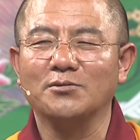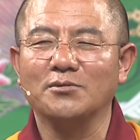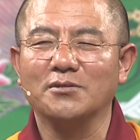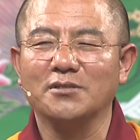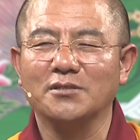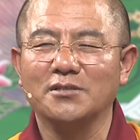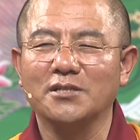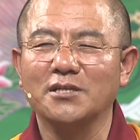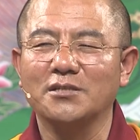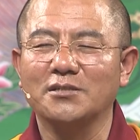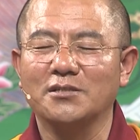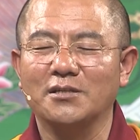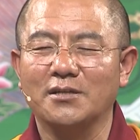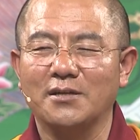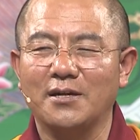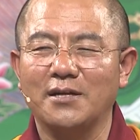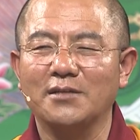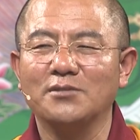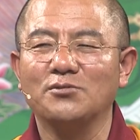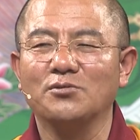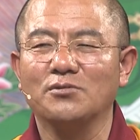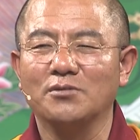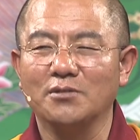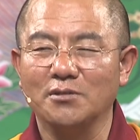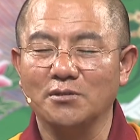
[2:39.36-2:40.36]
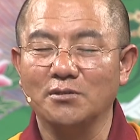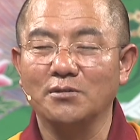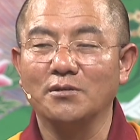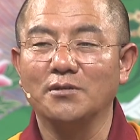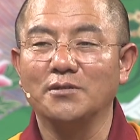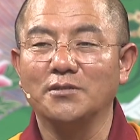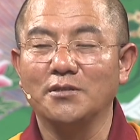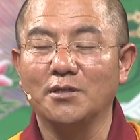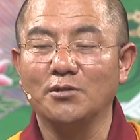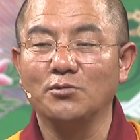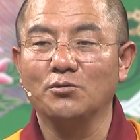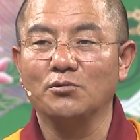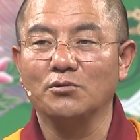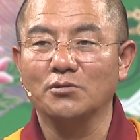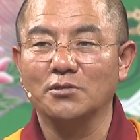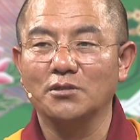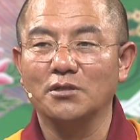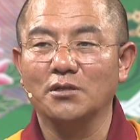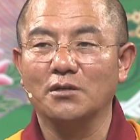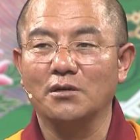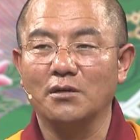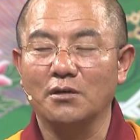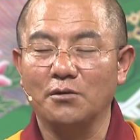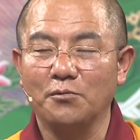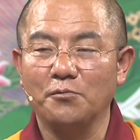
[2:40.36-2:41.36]
who was very hostile
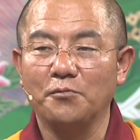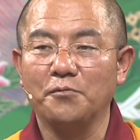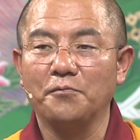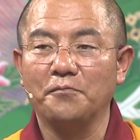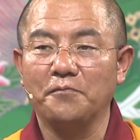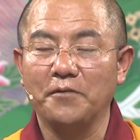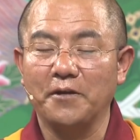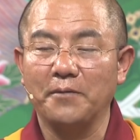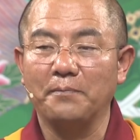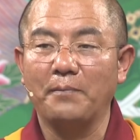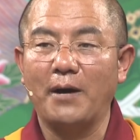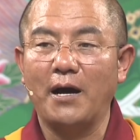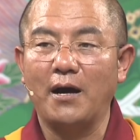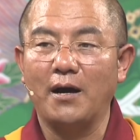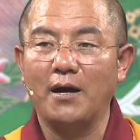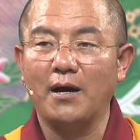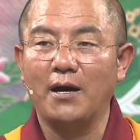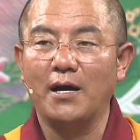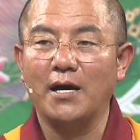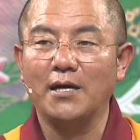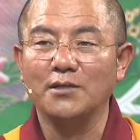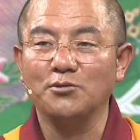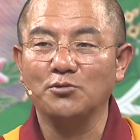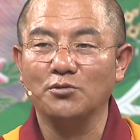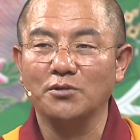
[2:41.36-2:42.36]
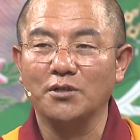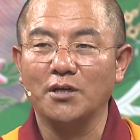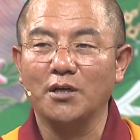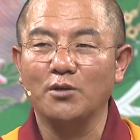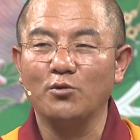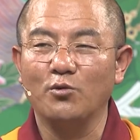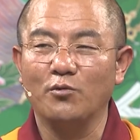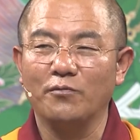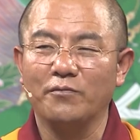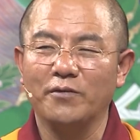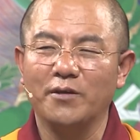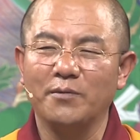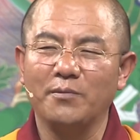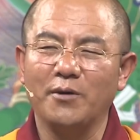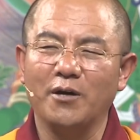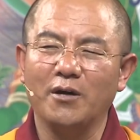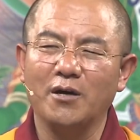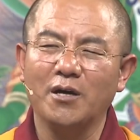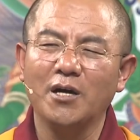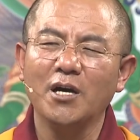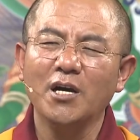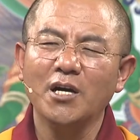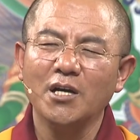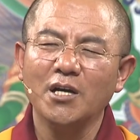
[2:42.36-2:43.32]
and slandered the Tara teachings.